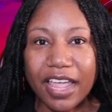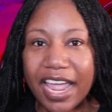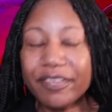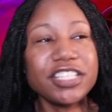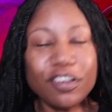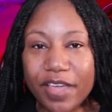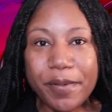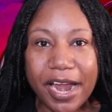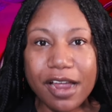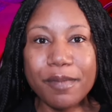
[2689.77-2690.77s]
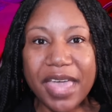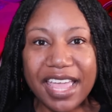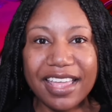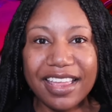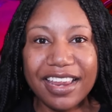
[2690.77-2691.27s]
Every single vampire I
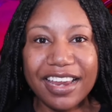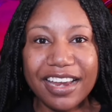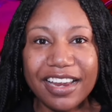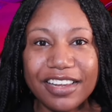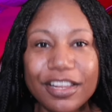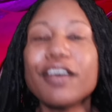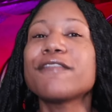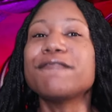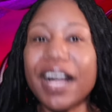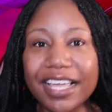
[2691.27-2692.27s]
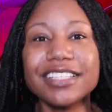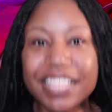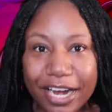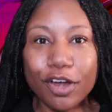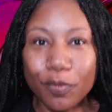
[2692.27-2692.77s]
met, fucking
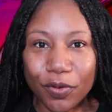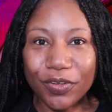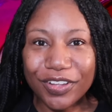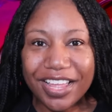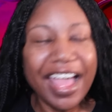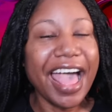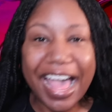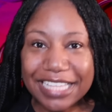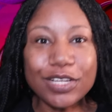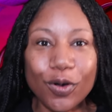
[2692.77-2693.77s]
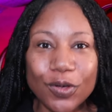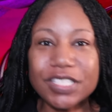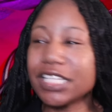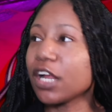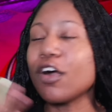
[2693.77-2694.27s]
terrible.
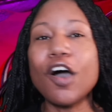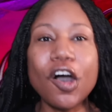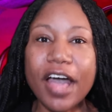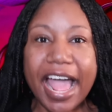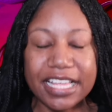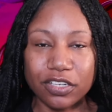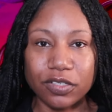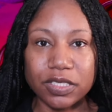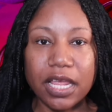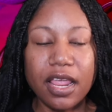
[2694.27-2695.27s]
Assholes. They're all assholes.